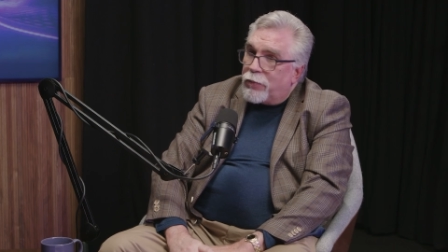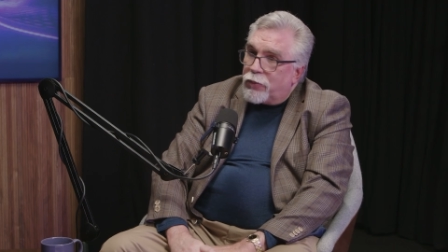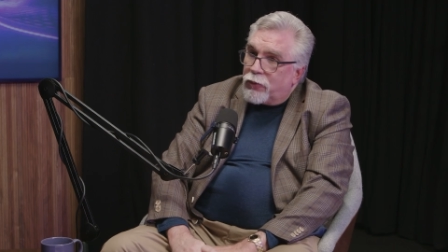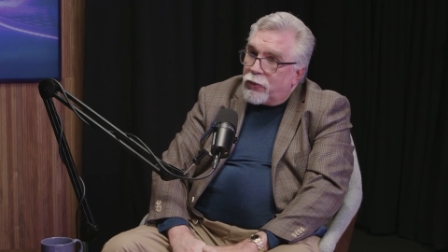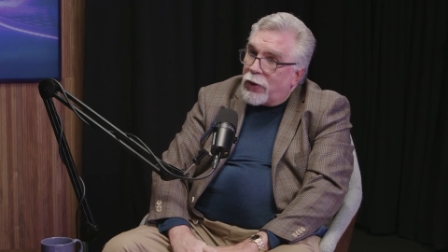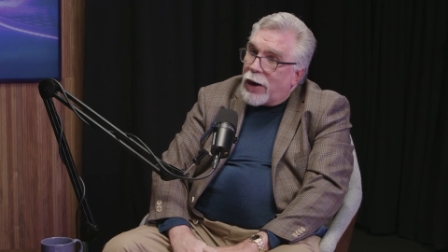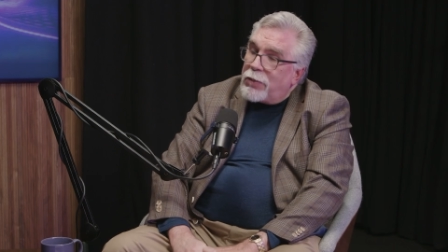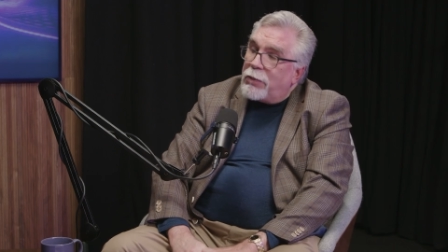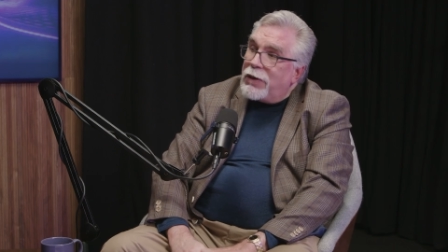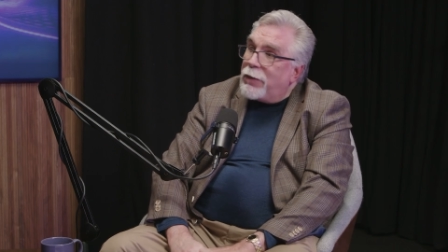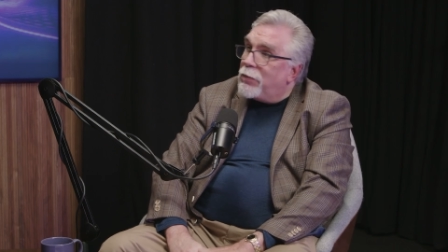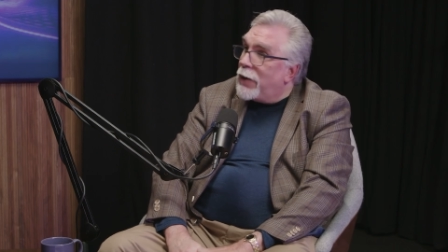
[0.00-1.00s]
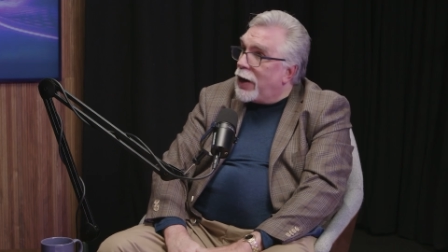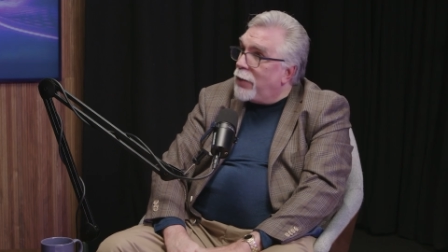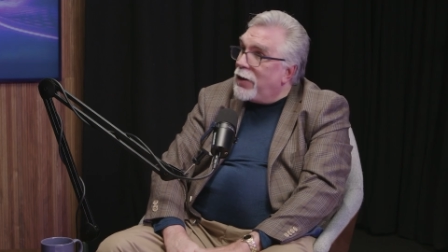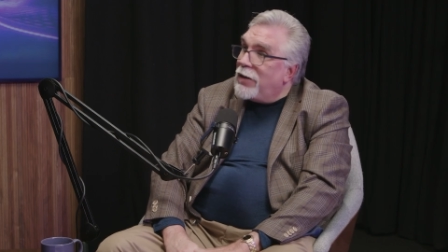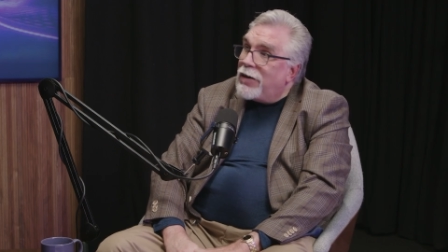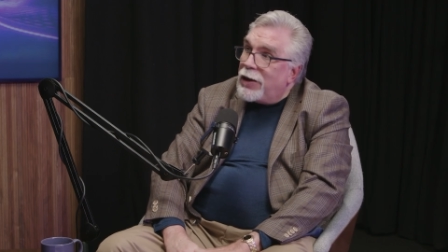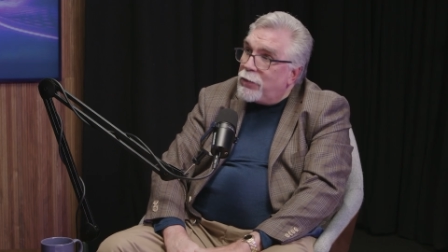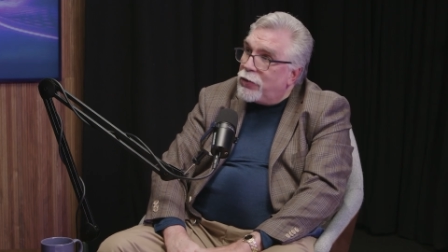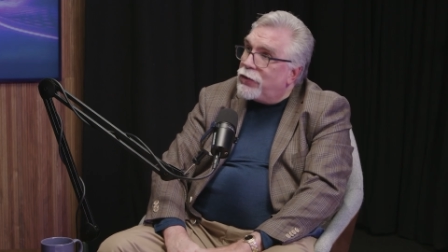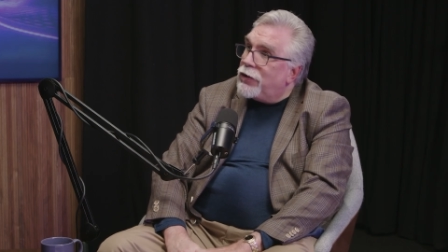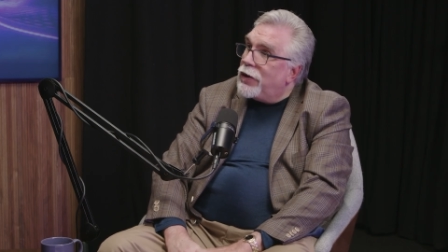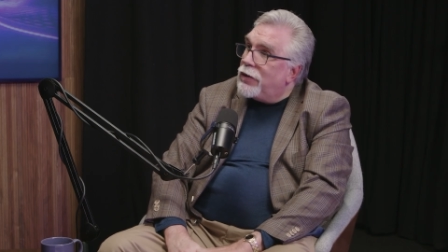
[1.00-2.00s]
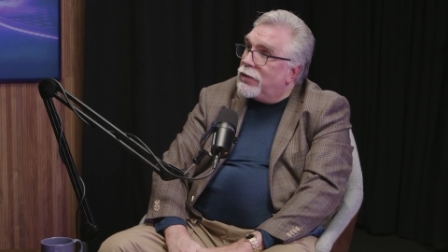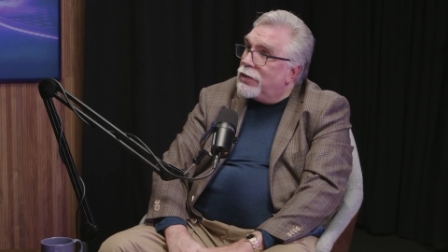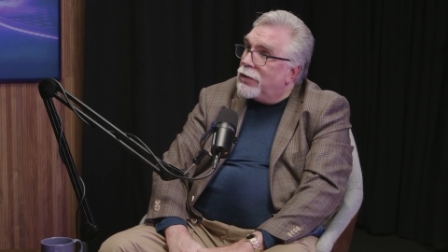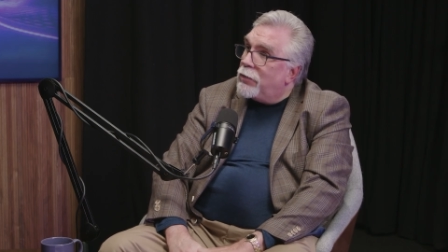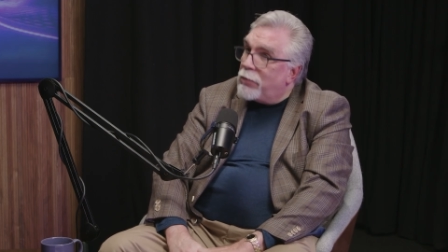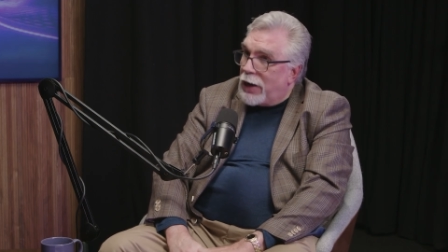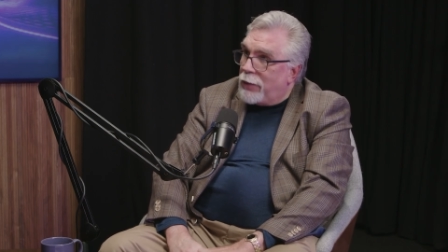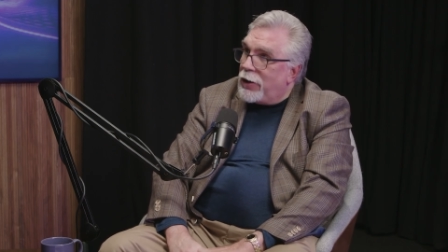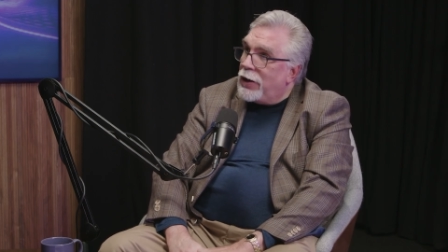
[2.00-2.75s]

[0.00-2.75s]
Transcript: probably maybe 10%, maybe.